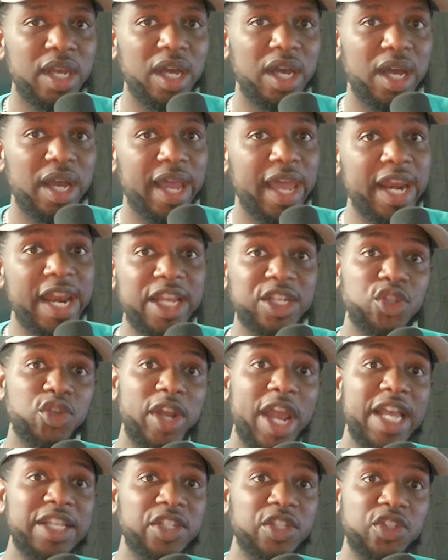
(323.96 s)
And as you
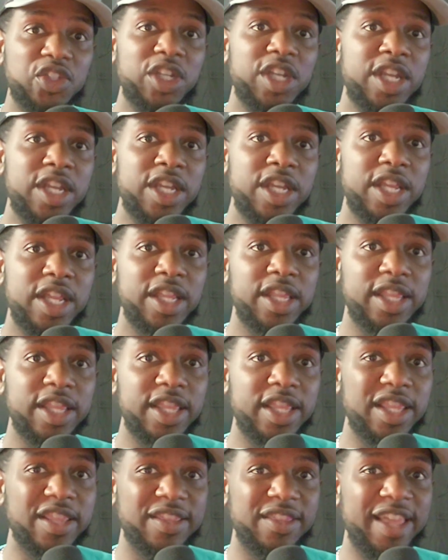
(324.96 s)
guys can see,
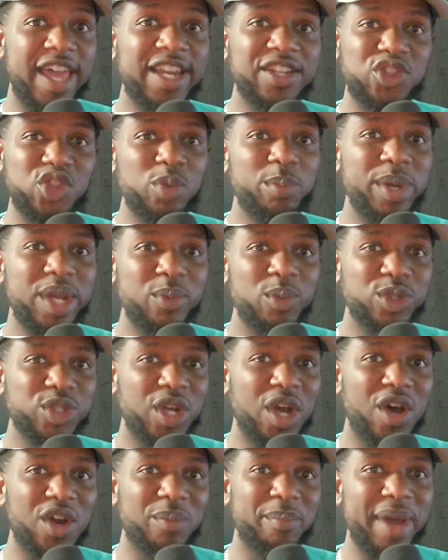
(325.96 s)
that zoom in was
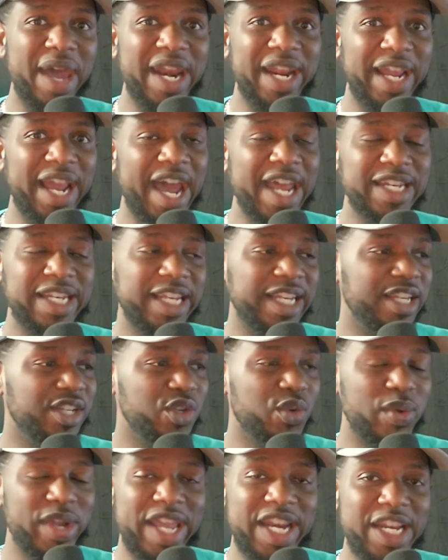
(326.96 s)
automatic. I didn't do
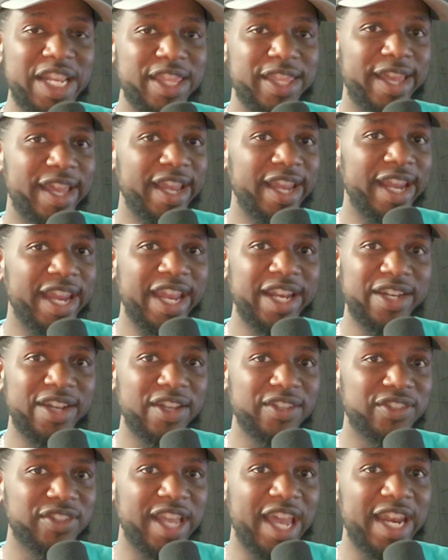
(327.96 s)
anything. It does
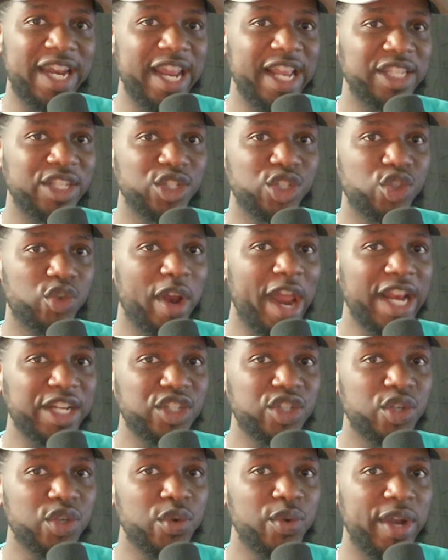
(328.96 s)
that. It just tracks
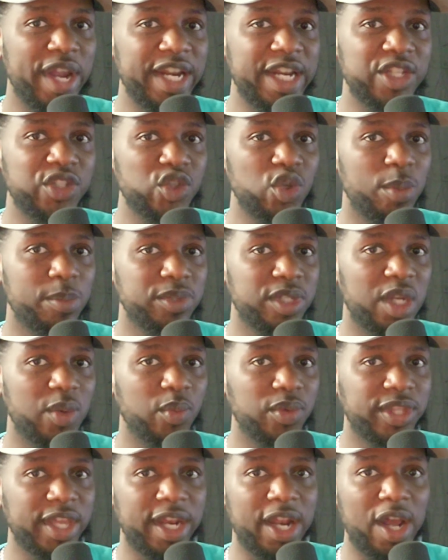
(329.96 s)
you and it zooms in with
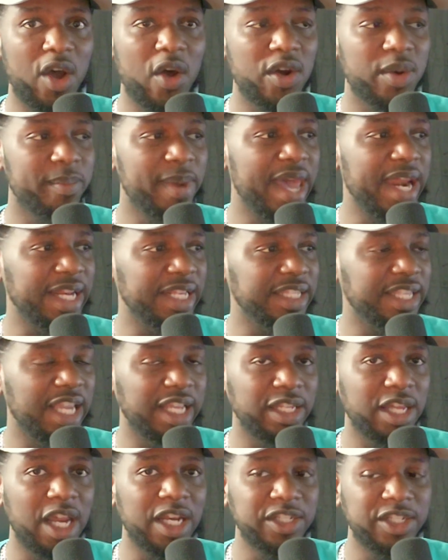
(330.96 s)
that automatic
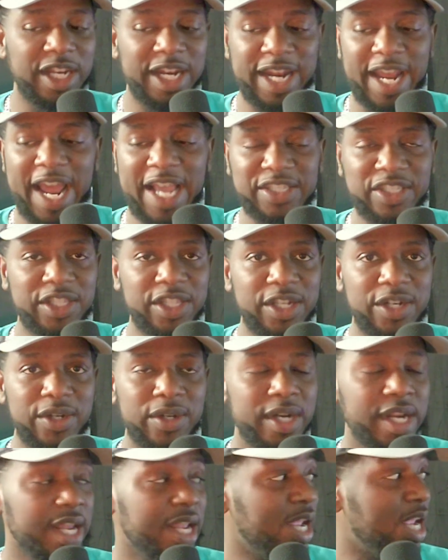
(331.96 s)
technology that it has in there.
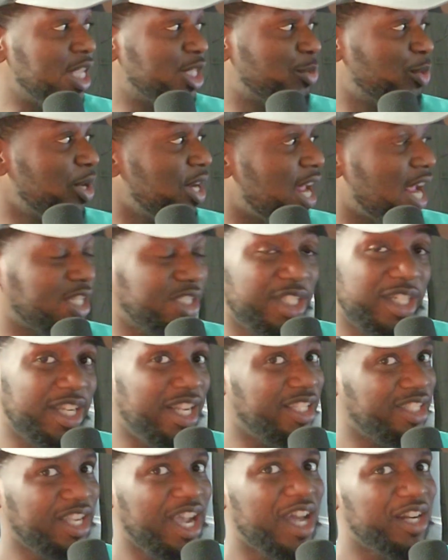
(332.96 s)
It's pretty, actually, it's
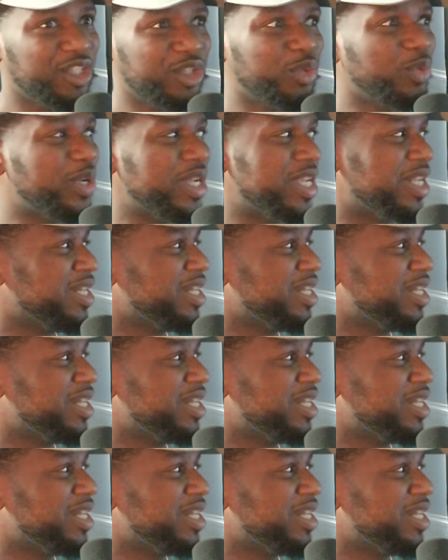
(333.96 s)
kind of sweet.